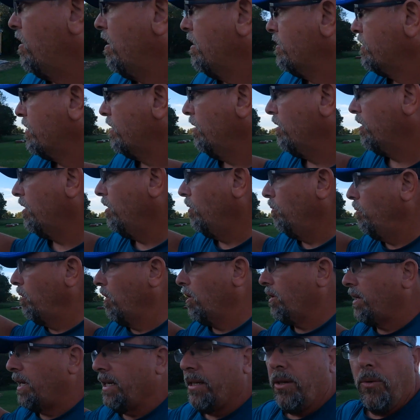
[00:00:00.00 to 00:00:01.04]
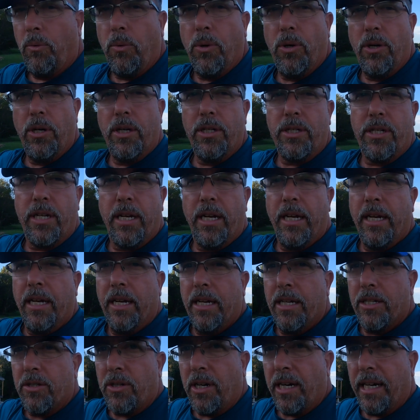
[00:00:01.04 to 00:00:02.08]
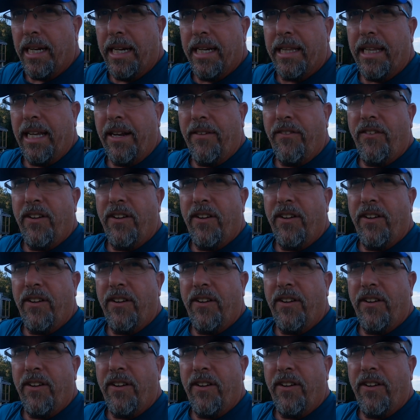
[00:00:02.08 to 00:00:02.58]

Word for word: are I was going to go work in the woods, try to get that